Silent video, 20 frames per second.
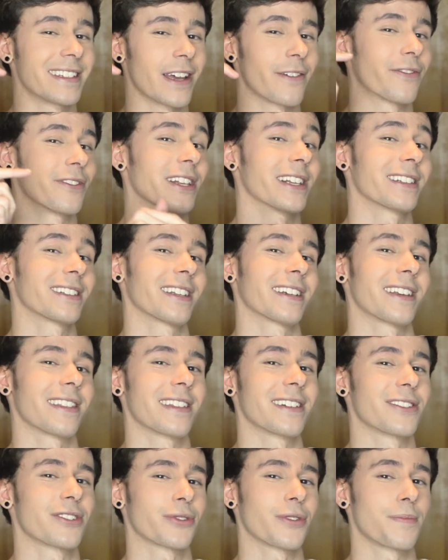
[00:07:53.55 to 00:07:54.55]
definitely click in
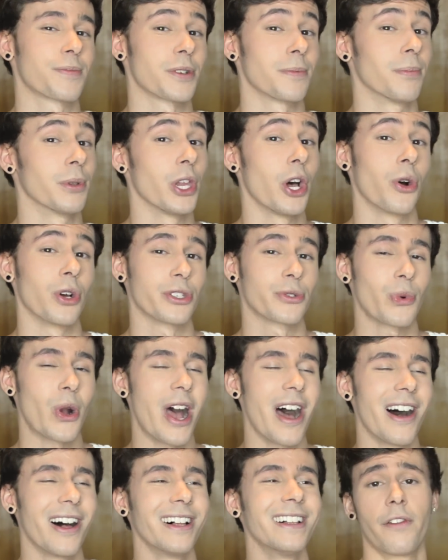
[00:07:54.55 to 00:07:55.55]
the description below as
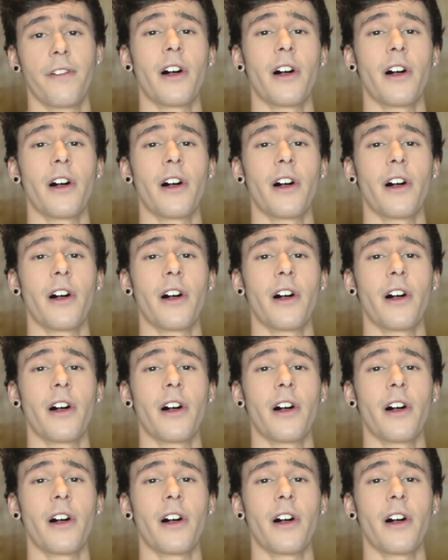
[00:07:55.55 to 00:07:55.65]
well.